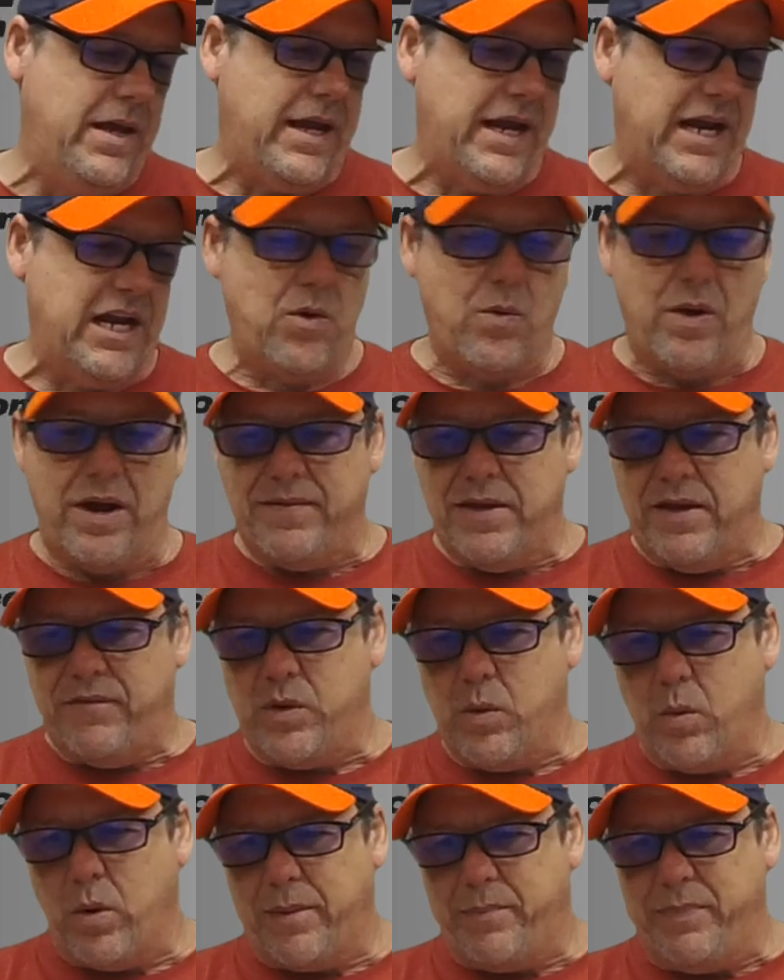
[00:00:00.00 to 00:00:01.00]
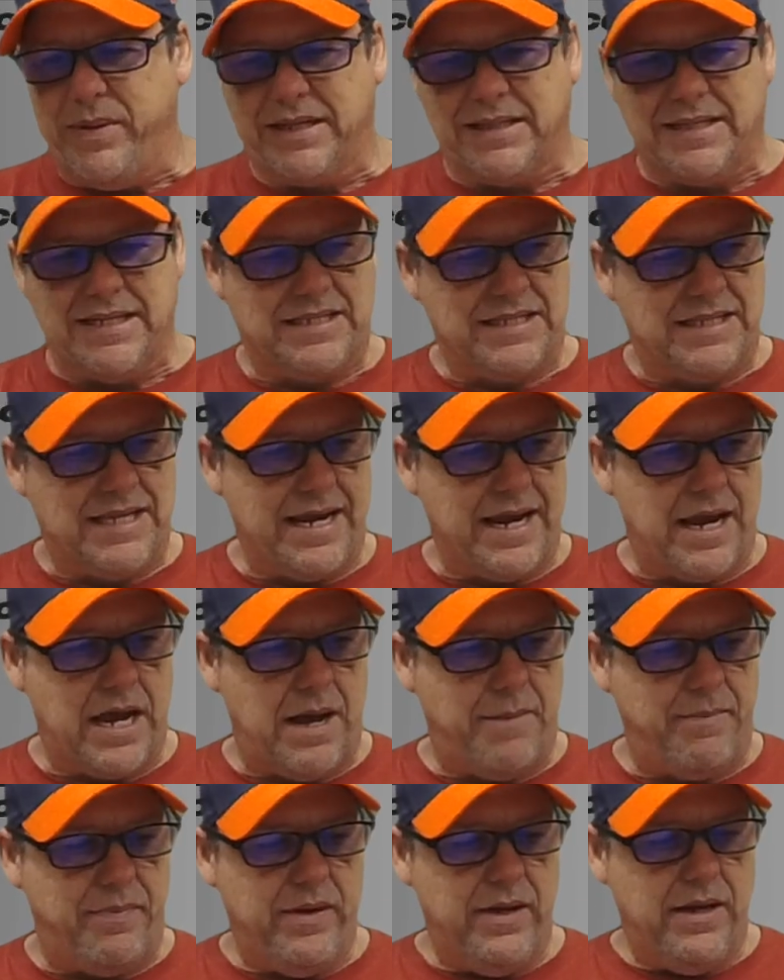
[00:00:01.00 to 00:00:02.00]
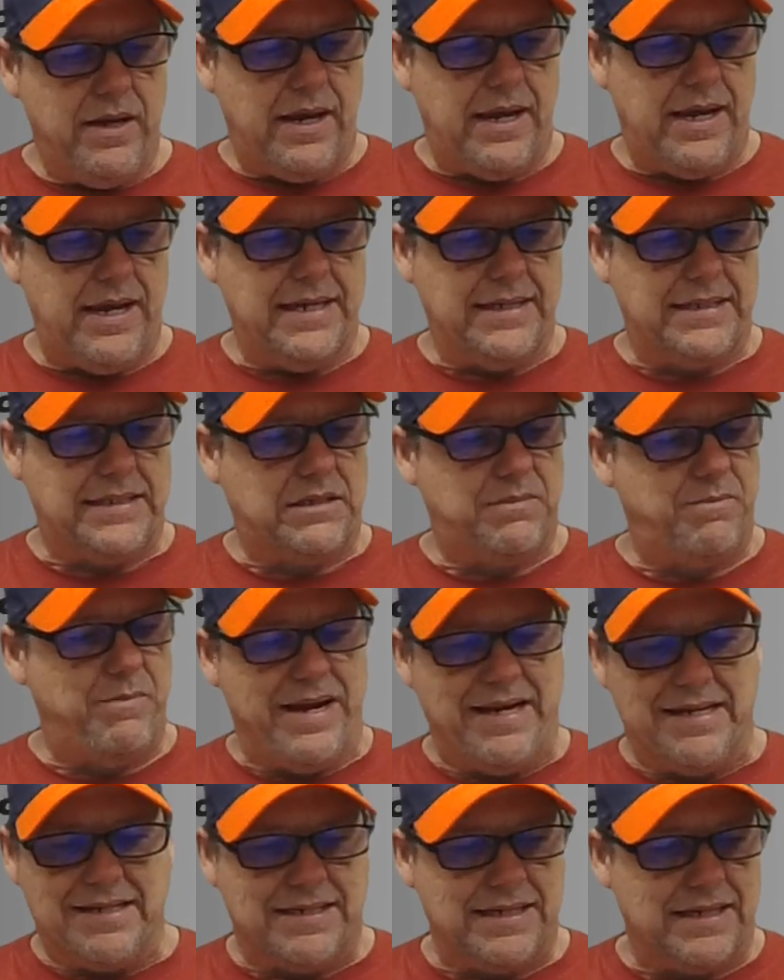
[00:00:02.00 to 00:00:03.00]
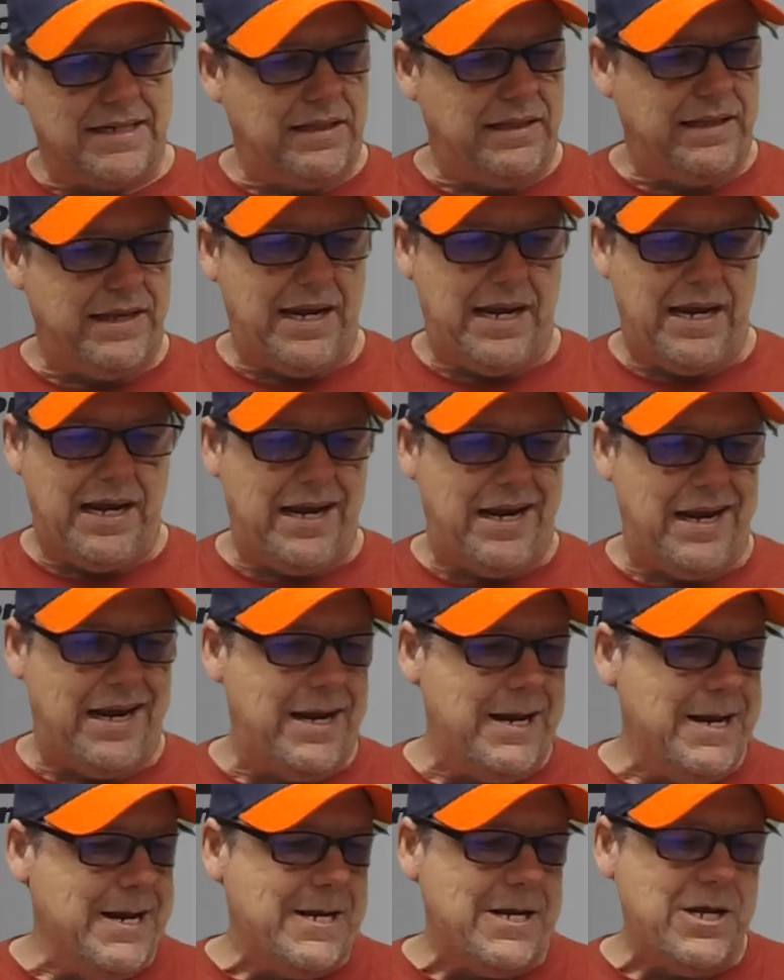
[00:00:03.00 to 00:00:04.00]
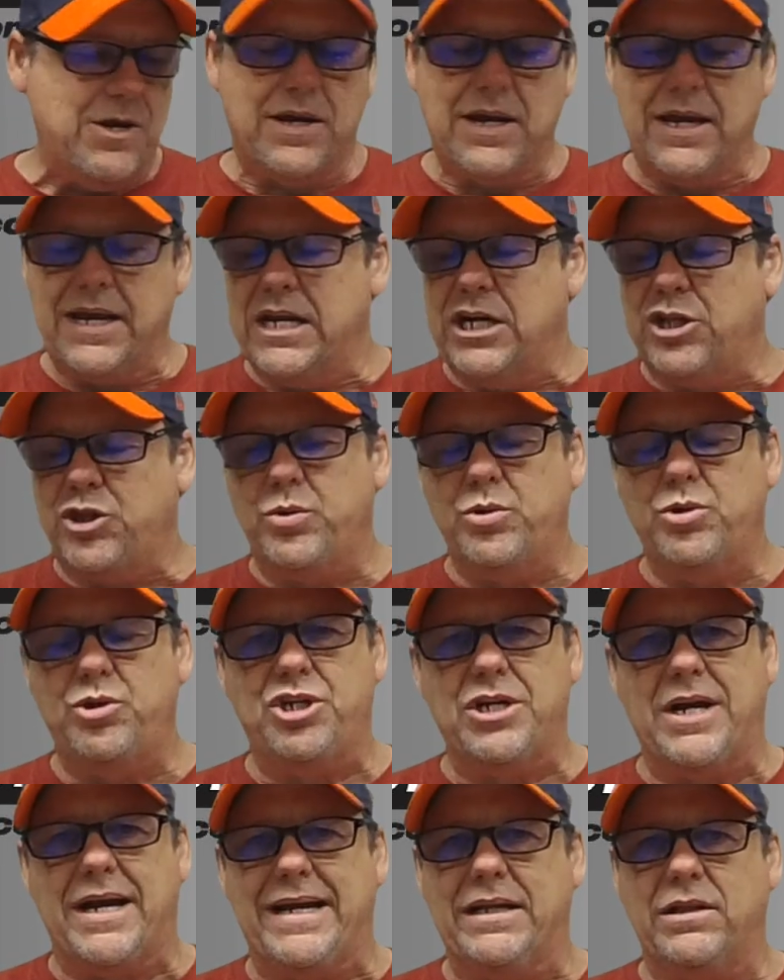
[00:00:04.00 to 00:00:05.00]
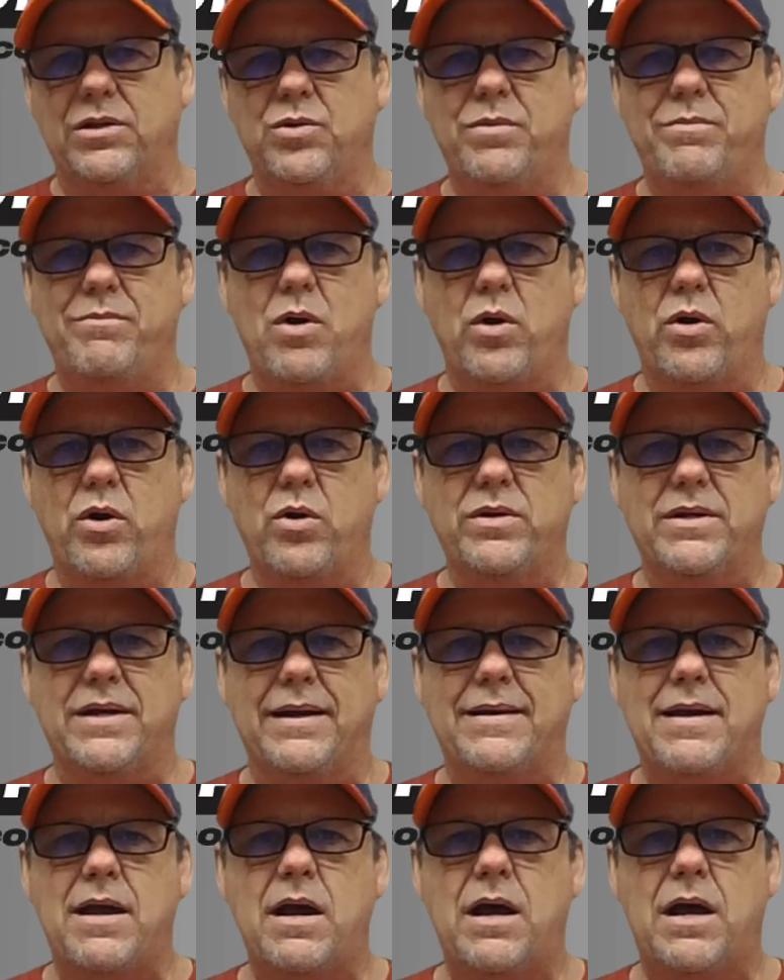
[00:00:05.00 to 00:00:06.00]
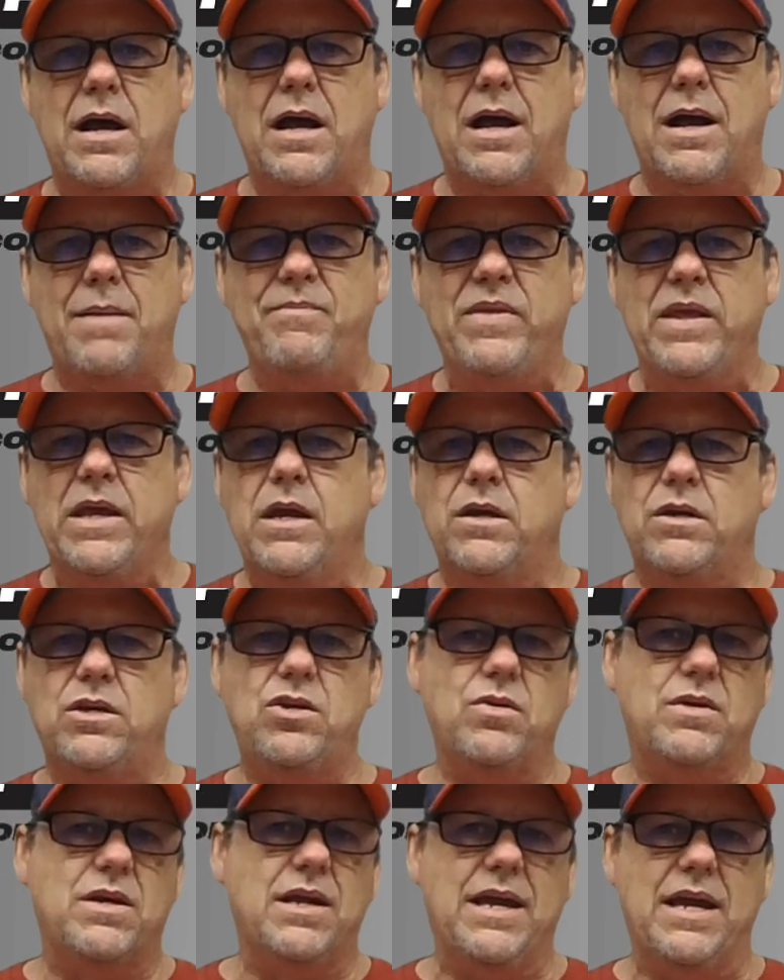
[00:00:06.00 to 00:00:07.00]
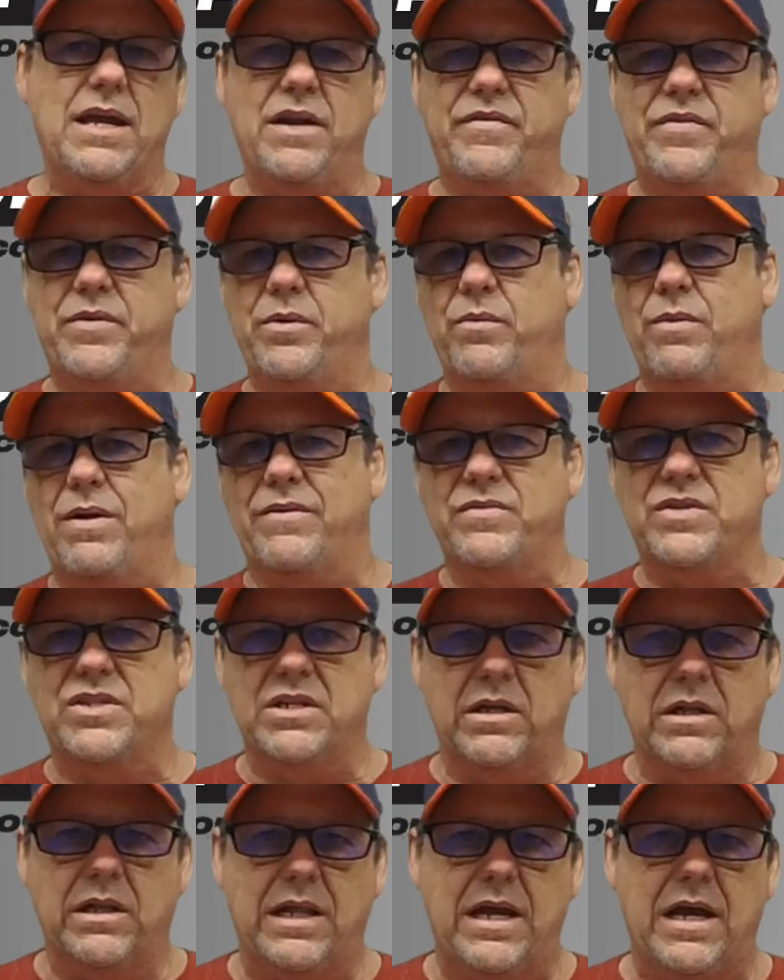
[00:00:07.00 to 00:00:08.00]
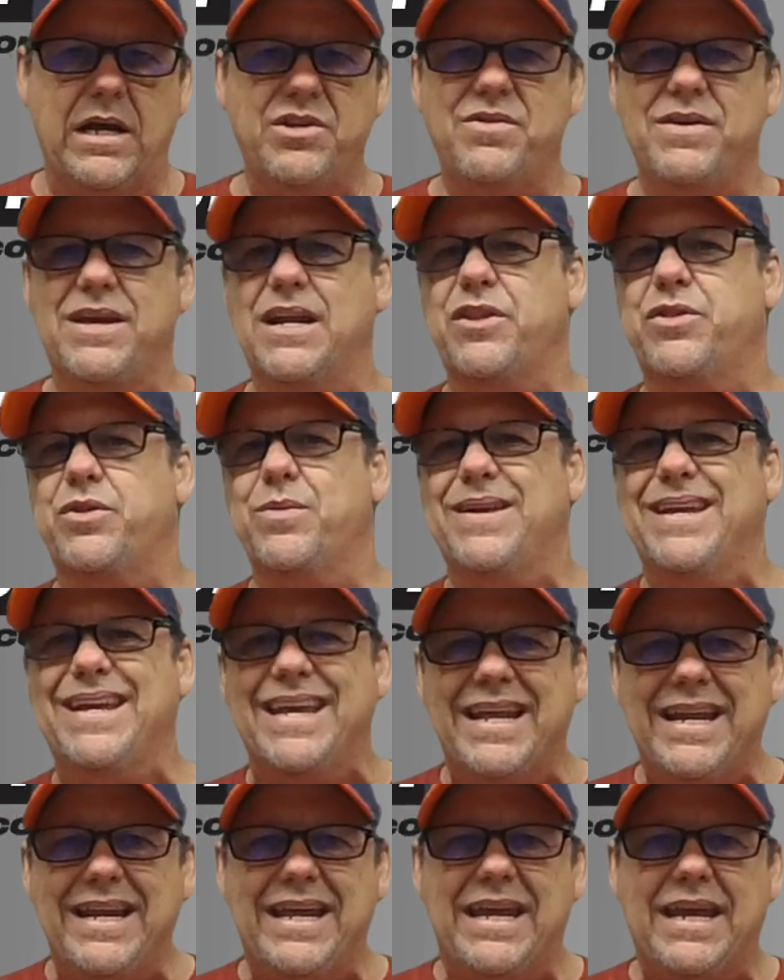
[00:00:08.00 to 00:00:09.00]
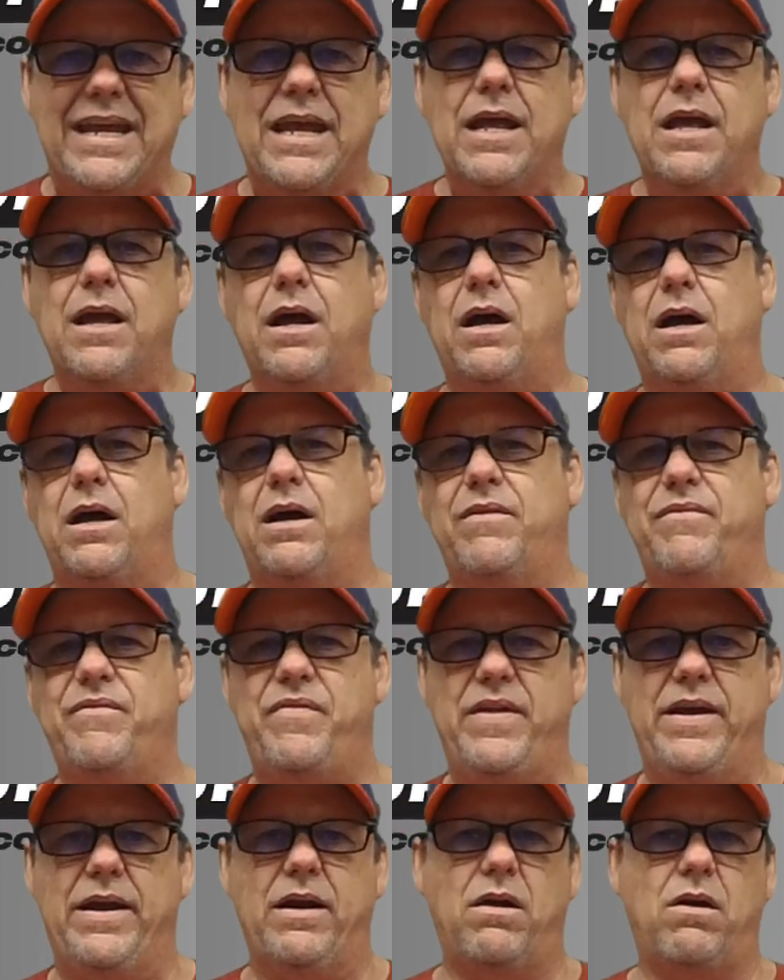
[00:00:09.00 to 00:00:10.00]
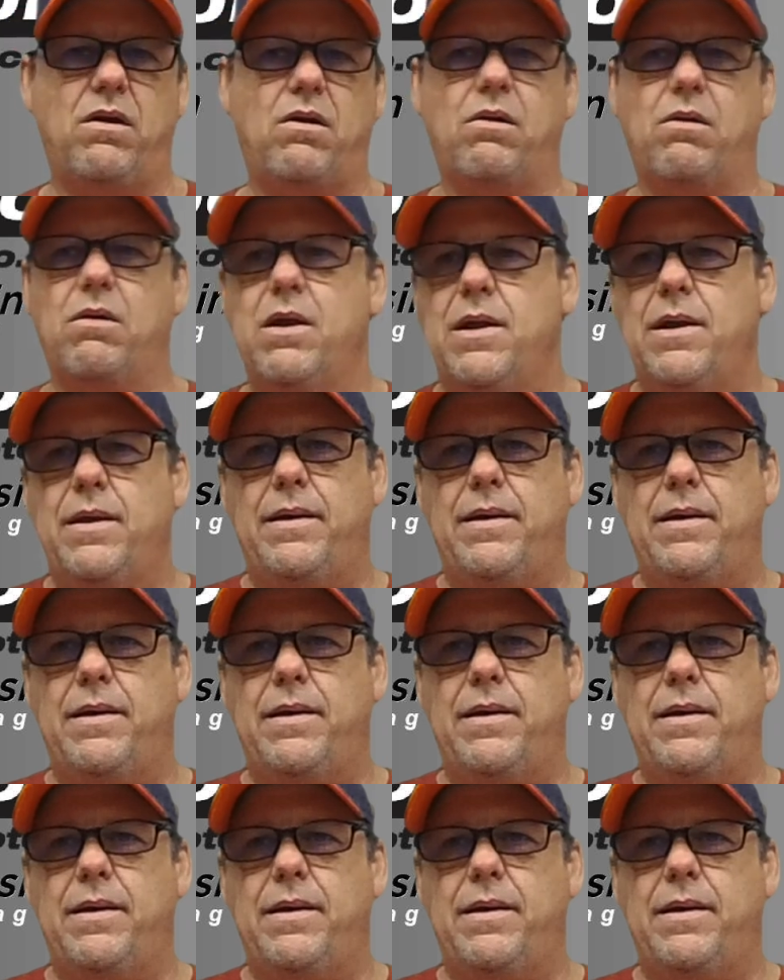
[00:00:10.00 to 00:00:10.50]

Anyway, if you want to pick this thing up, it's basically, you can get it through giantloopmoto.com, you can get it through Revzilla, you can get it through any of their